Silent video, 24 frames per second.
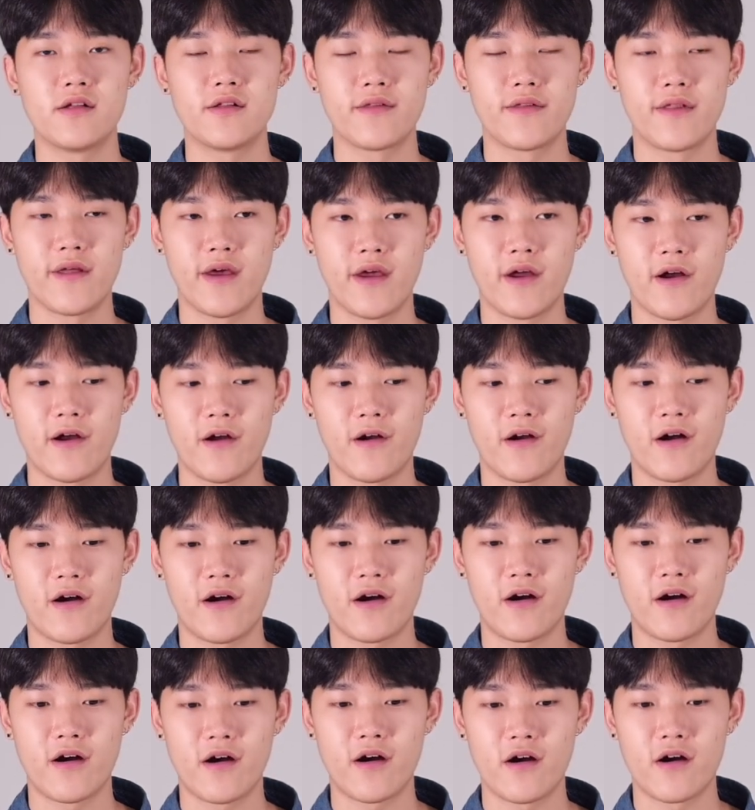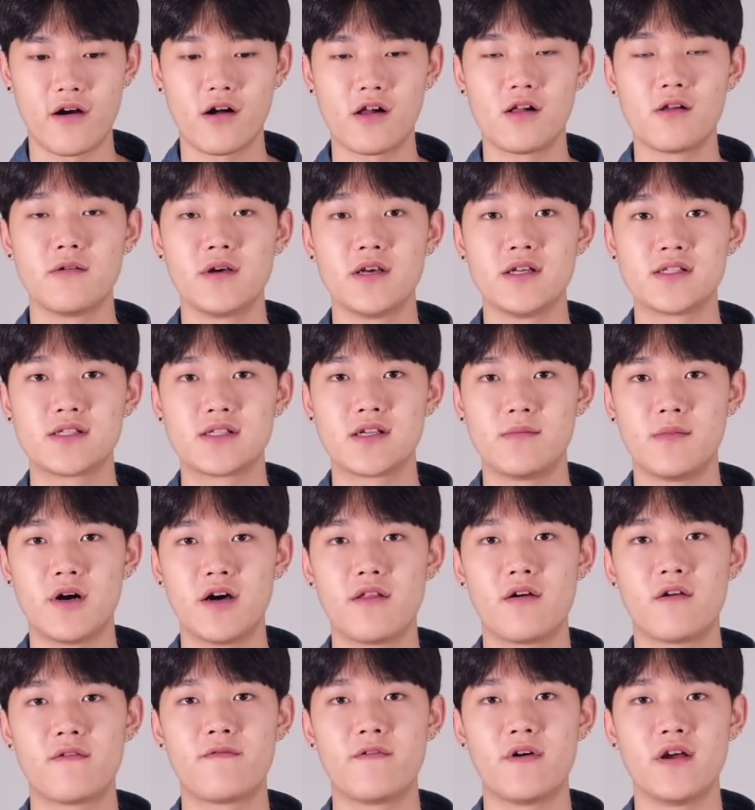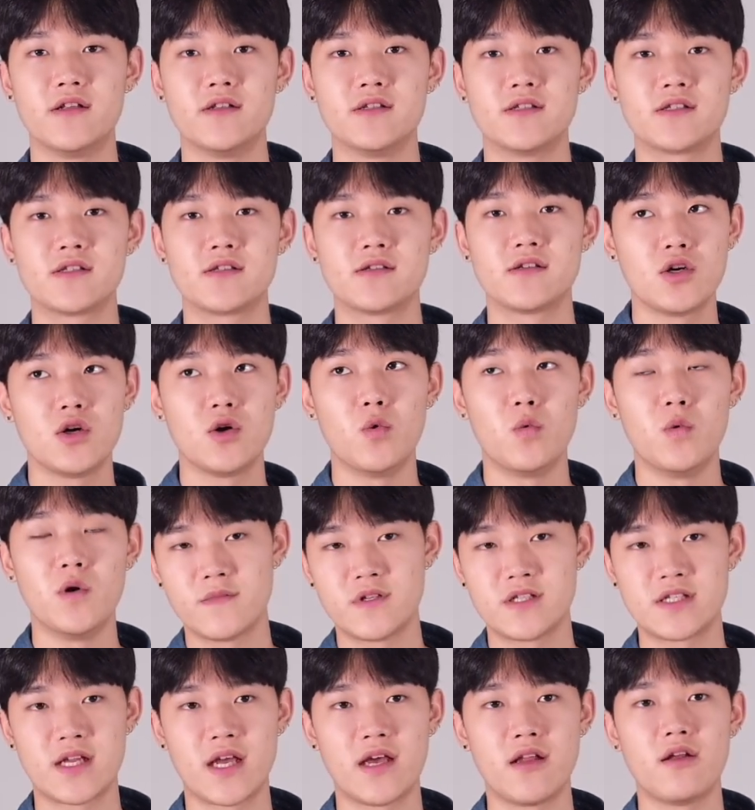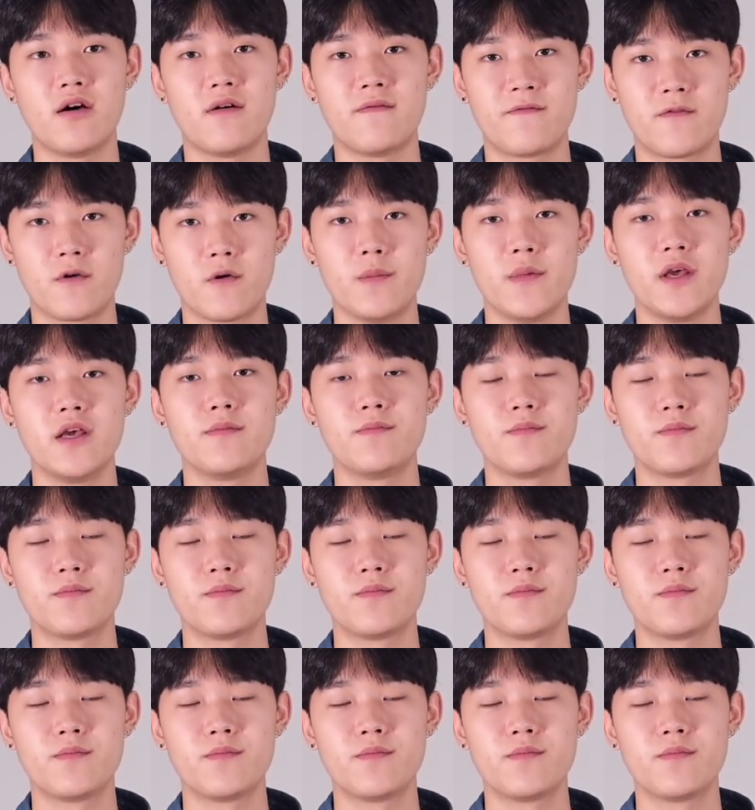there are always some other friends who would stand up for me.